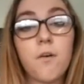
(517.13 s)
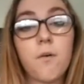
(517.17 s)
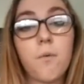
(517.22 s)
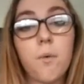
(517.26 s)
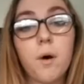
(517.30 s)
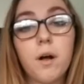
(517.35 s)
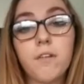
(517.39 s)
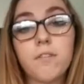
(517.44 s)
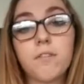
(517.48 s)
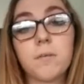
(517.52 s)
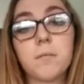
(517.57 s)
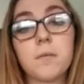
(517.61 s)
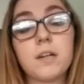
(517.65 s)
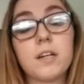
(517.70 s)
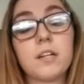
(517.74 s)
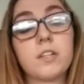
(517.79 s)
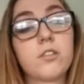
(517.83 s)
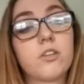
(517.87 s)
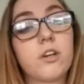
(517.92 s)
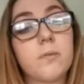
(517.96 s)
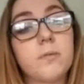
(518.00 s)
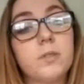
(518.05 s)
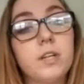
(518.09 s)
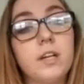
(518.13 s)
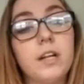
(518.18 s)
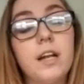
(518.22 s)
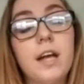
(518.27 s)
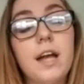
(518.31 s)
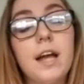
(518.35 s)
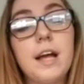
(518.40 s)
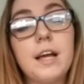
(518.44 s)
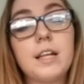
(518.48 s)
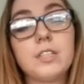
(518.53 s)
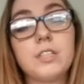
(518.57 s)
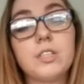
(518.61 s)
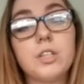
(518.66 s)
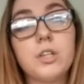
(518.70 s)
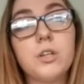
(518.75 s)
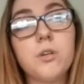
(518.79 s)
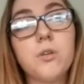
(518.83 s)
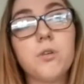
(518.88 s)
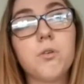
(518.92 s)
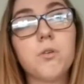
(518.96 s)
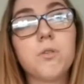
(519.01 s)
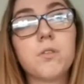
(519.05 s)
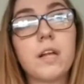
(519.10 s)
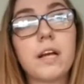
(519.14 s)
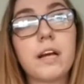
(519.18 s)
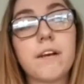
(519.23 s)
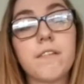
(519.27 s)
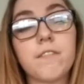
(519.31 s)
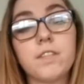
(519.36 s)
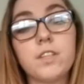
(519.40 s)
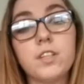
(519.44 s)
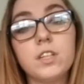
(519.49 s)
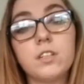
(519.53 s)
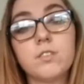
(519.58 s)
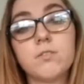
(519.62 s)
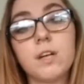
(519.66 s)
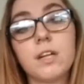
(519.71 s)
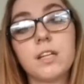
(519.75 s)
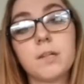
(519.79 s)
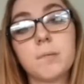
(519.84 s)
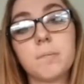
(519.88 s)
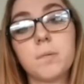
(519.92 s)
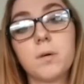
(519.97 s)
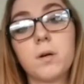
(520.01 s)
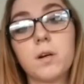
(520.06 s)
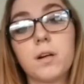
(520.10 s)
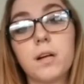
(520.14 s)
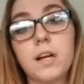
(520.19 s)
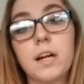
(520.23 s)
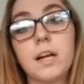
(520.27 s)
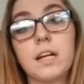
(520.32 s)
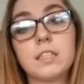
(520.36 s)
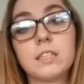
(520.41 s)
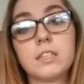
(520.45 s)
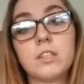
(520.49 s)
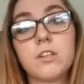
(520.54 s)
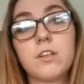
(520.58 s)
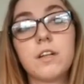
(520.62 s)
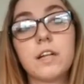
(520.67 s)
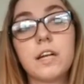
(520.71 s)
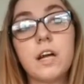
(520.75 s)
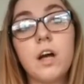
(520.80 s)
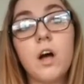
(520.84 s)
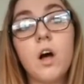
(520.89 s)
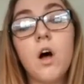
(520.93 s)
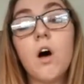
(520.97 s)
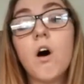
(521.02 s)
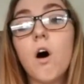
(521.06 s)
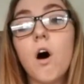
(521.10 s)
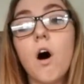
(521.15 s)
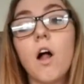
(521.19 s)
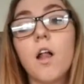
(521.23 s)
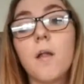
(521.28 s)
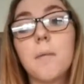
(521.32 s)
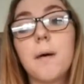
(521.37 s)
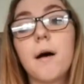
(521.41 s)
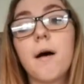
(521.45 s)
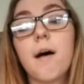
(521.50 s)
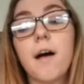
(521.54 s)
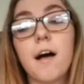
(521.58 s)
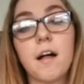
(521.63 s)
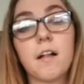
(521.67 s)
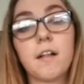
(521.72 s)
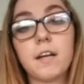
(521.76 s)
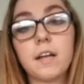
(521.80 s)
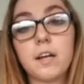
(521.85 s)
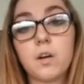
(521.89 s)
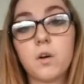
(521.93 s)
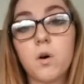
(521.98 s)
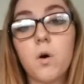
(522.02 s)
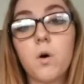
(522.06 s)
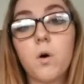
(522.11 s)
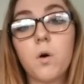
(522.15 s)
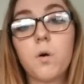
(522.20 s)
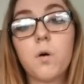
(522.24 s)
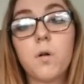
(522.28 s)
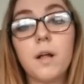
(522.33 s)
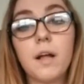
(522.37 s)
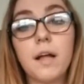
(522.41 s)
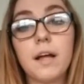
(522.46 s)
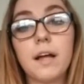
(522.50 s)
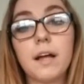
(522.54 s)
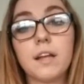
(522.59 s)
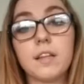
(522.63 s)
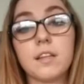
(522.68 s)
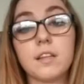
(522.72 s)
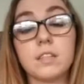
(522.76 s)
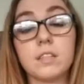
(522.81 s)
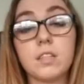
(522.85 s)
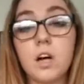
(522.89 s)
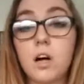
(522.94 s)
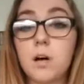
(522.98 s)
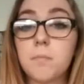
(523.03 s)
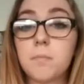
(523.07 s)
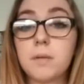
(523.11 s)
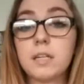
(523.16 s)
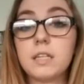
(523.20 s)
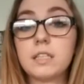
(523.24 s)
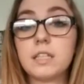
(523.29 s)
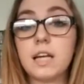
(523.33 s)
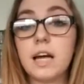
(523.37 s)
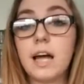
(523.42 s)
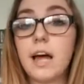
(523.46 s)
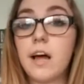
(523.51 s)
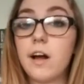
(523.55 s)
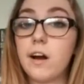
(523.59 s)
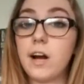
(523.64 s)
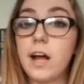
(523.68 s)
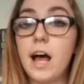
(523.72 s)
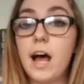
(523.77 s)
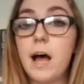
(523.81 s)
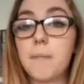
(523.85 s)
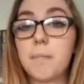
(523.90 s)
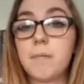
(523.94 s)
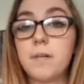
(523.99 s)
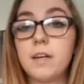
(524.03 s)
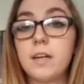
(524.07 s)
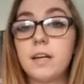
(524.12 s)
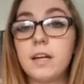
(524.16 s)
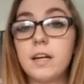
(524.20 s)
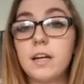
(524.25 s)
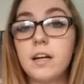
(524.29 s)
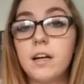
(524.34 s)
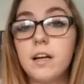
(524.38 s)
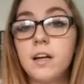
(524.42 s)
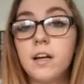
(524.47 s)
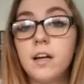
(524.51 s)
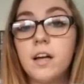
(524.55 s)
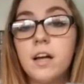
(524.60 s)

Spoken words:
one, from the description, and two, like, if you just read the book, it is literally all about Allie and Cole and the zombies that are happening,